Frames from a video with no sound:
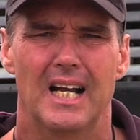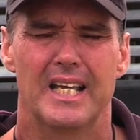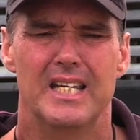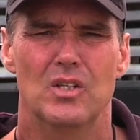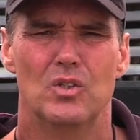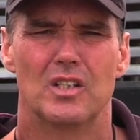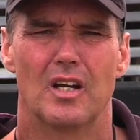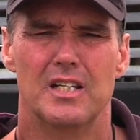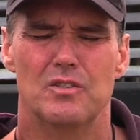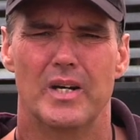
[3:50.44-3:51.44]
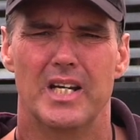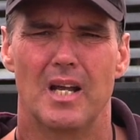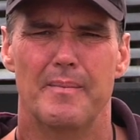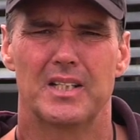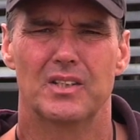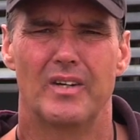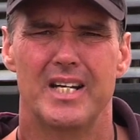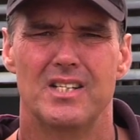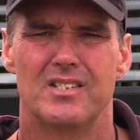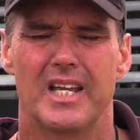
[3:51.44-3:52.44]
he looks like he's ready to go back to the
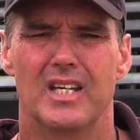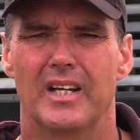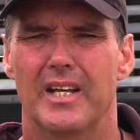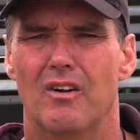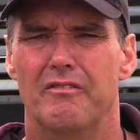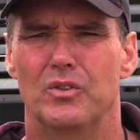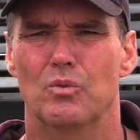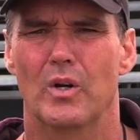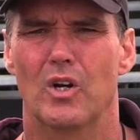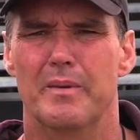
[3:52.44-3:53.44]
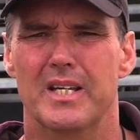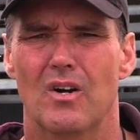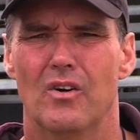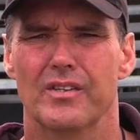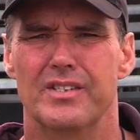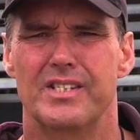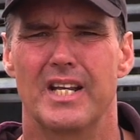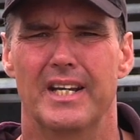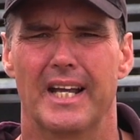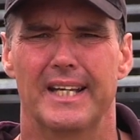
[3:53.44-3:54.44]
races, so he'll head off to Werribee on
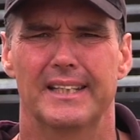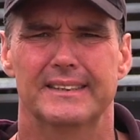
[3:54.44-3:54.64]
Sunday.